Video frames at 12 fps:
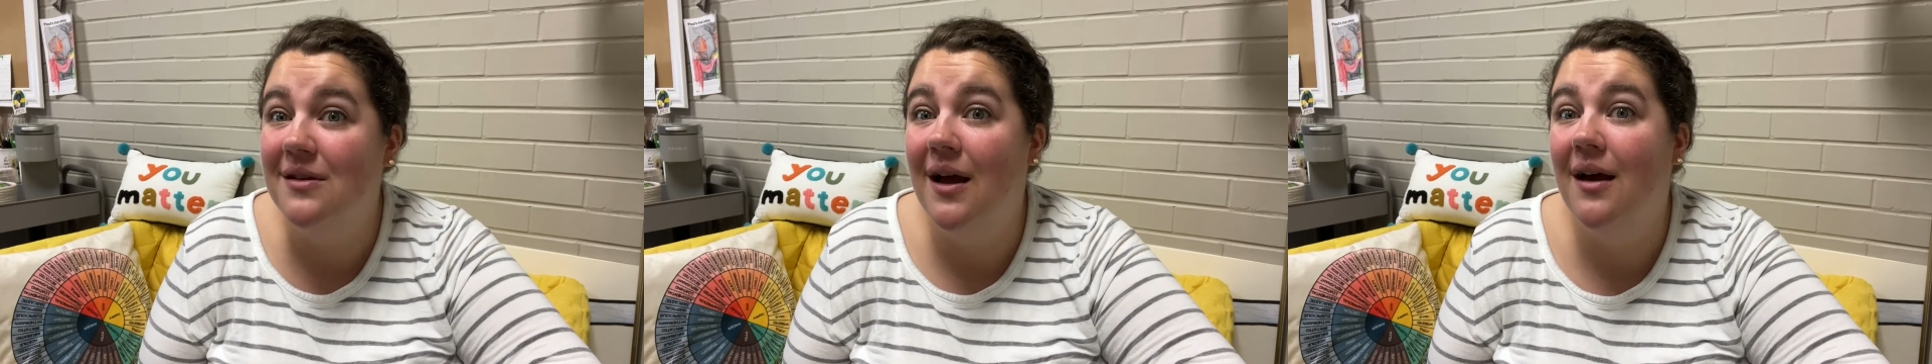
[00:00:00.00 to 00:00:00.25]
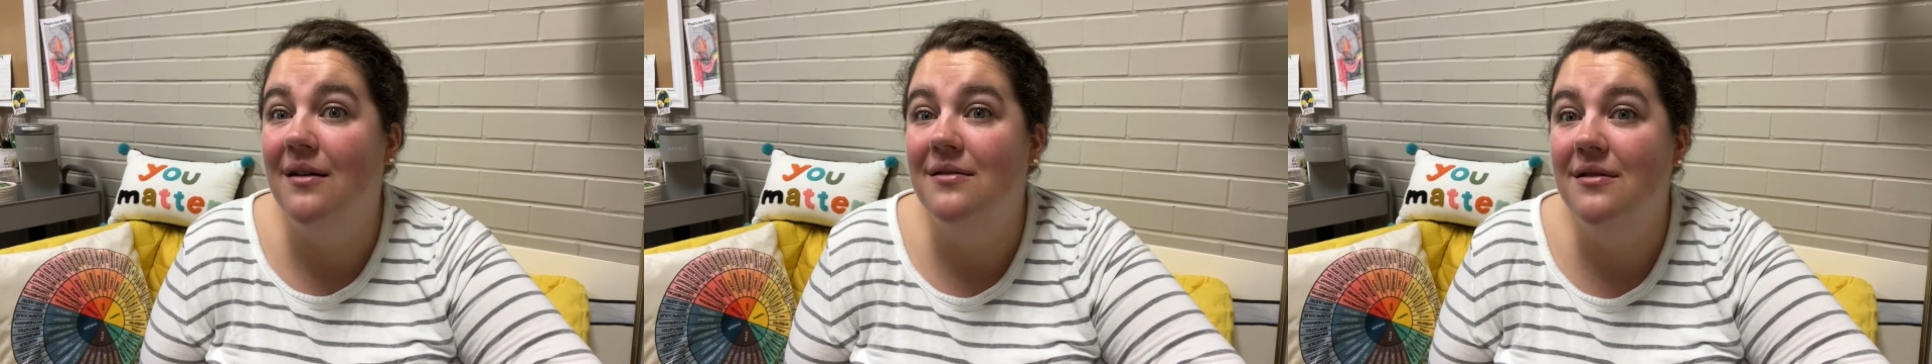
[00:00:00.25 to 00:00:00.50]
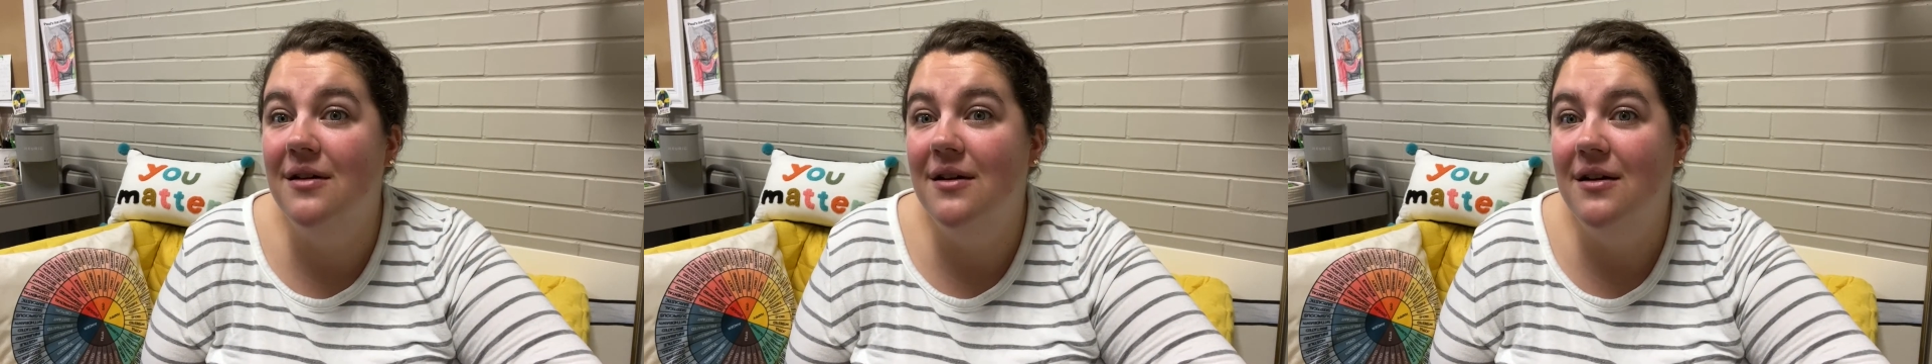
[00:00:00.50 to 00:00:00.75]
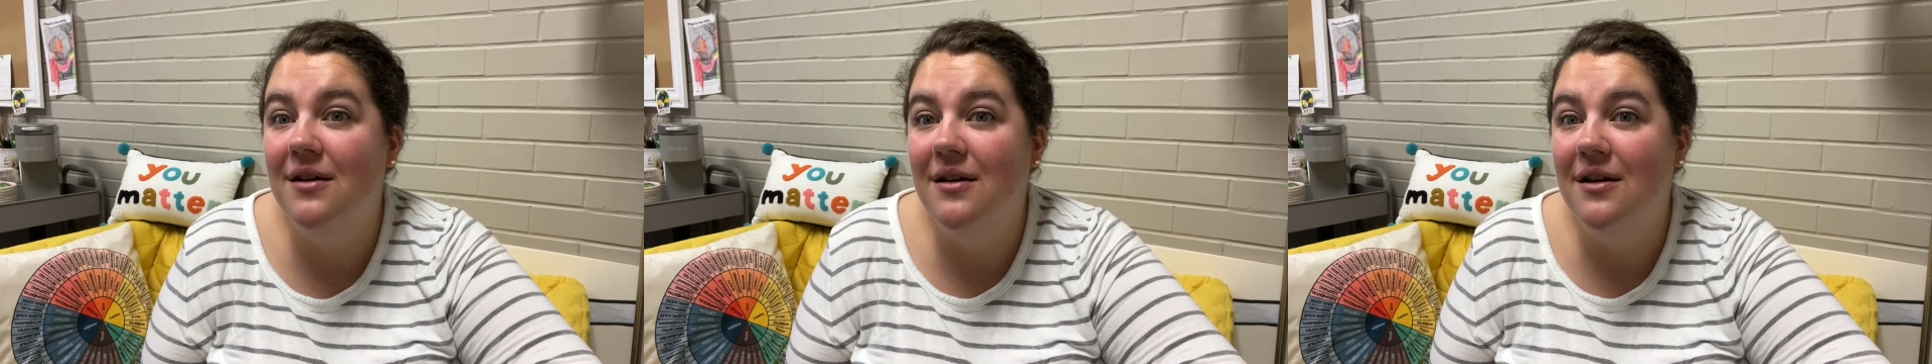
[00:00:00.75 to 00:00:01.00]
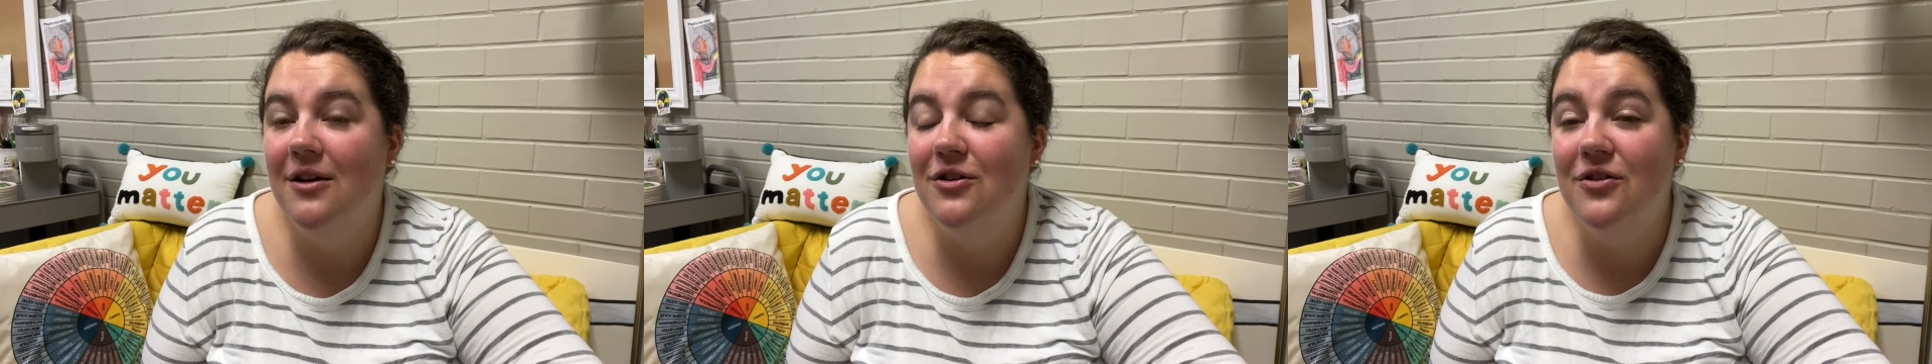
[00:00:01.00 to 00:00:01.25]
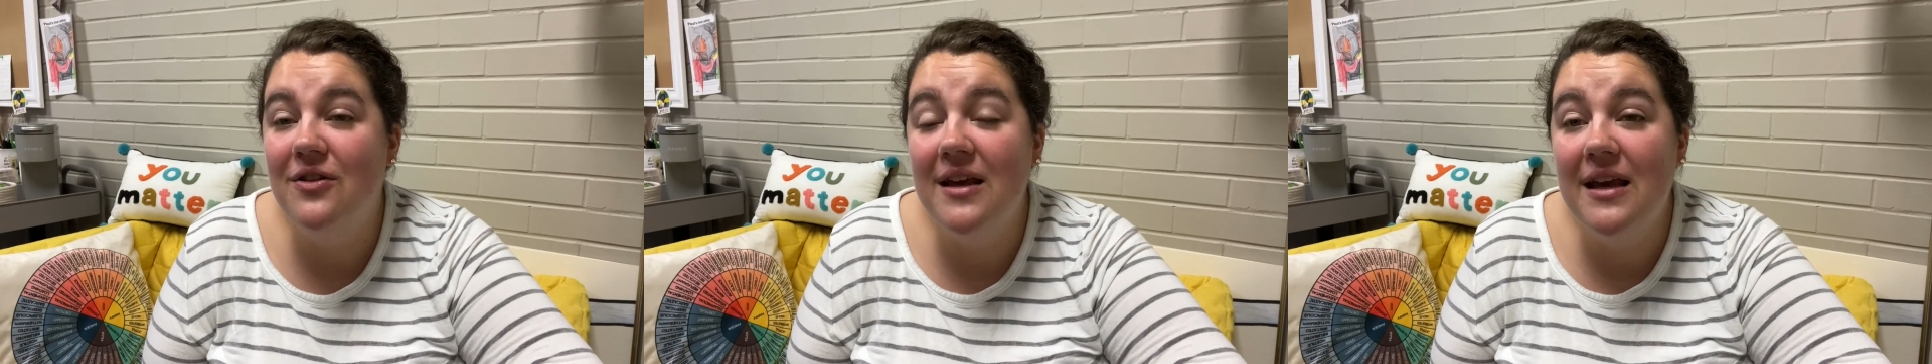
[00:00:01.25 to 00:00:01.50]
that? Do
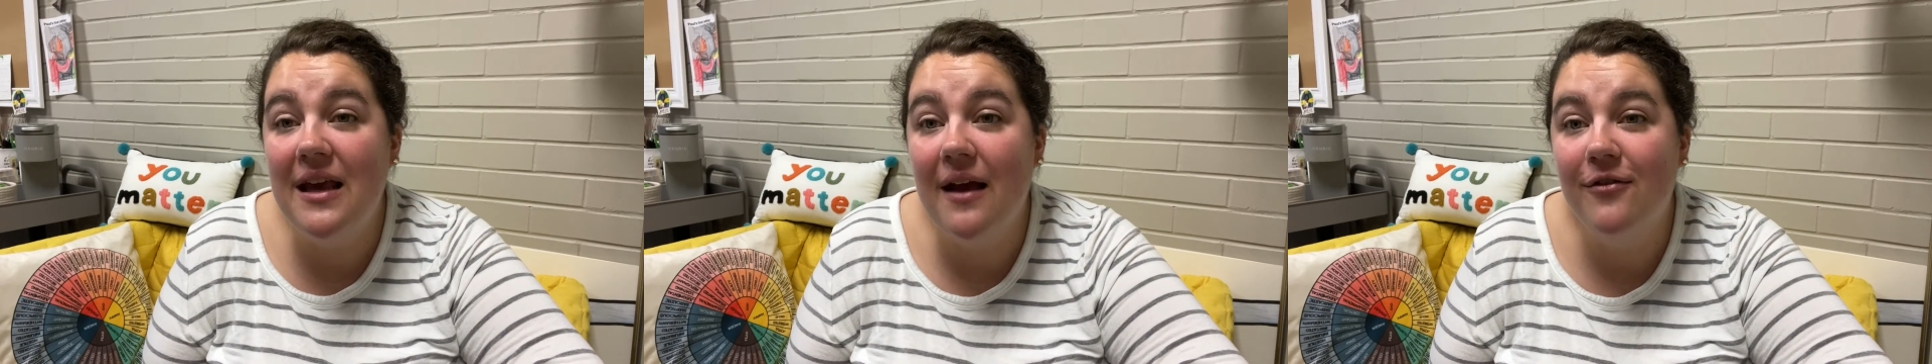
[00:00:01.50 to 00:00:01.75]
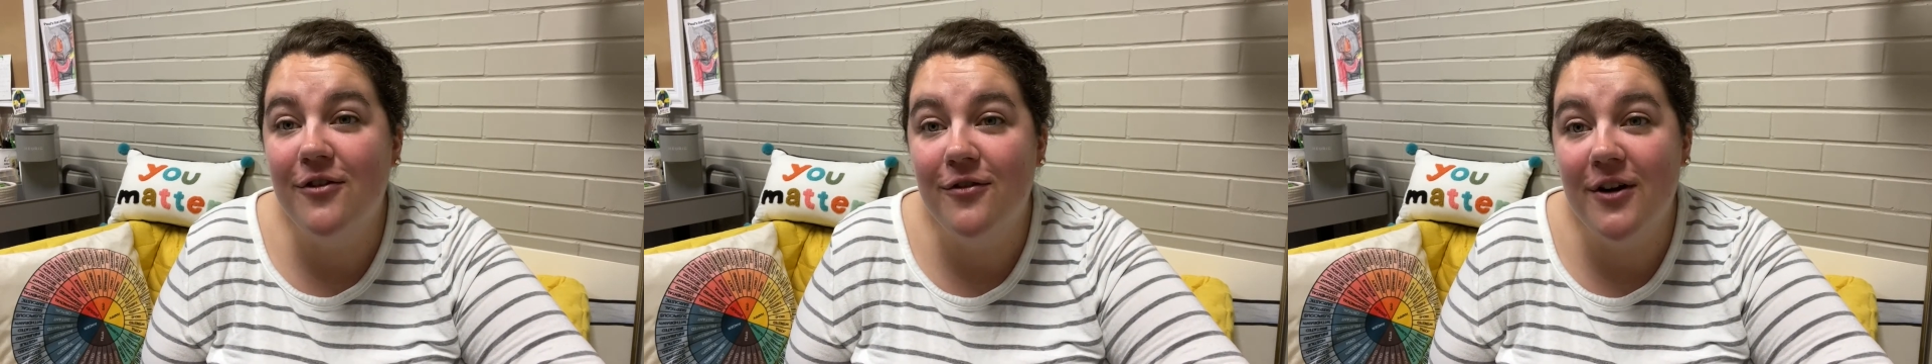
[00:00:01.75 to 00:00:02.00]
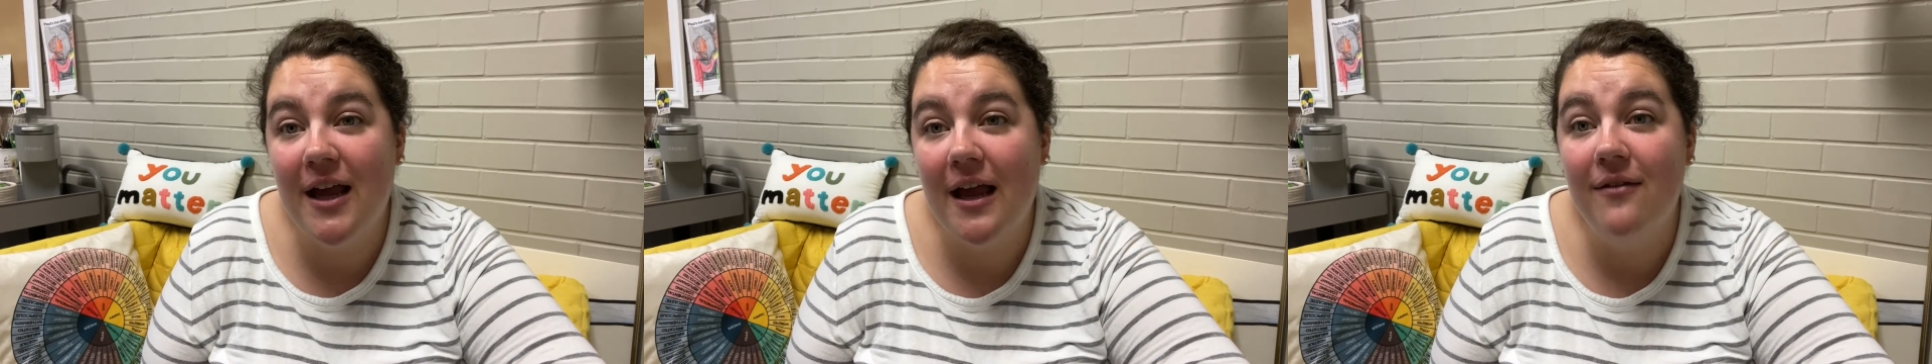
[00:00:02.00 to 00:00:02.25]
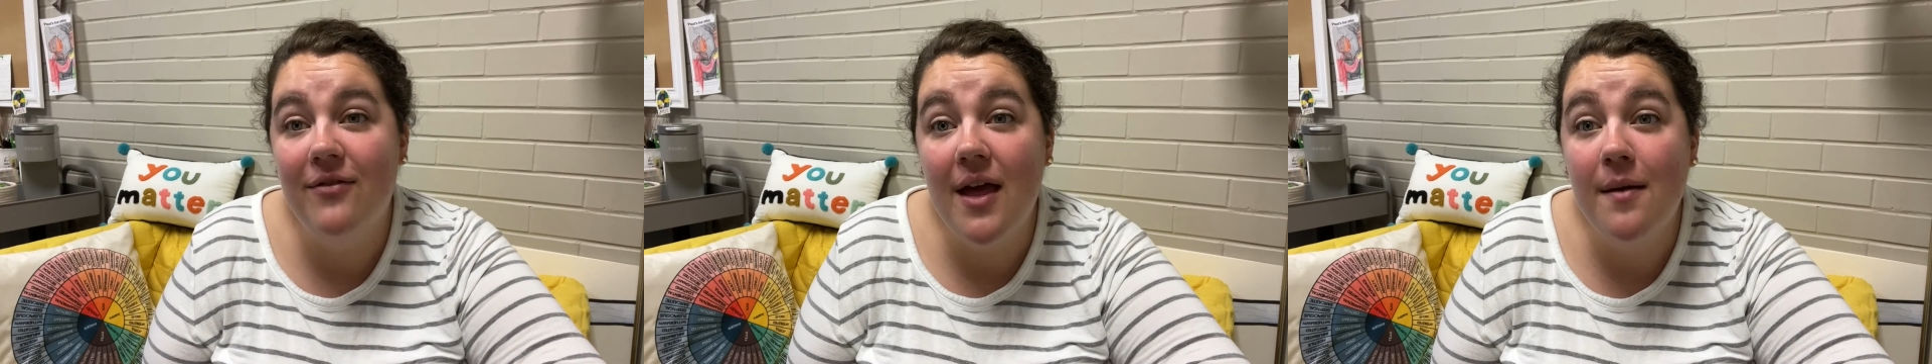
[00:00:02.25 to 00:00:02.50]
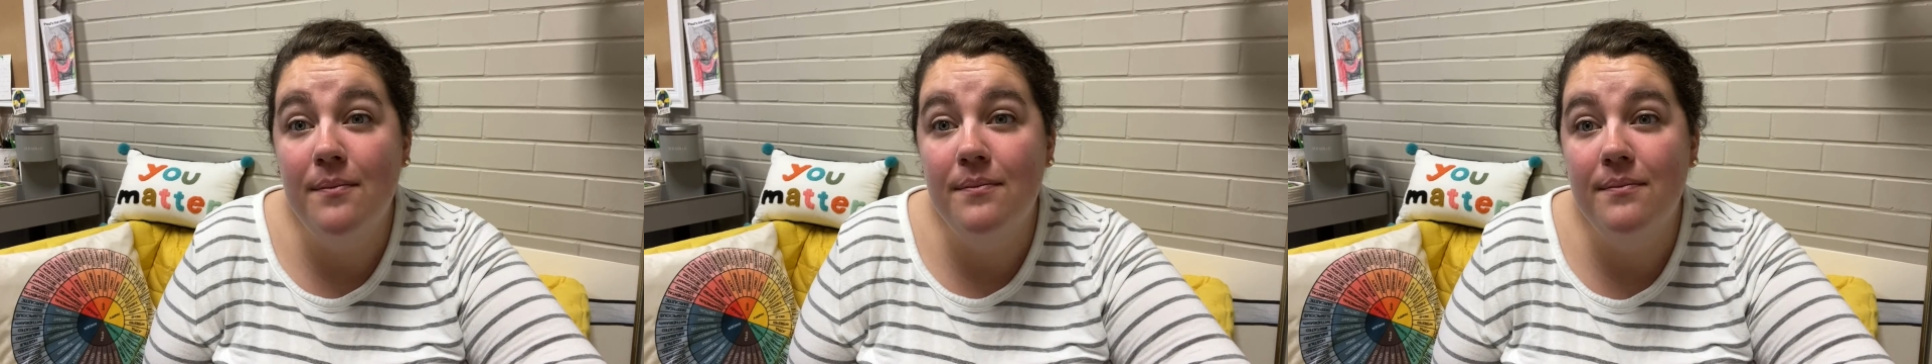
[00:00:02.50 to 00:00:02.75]
you think he ever forgave them?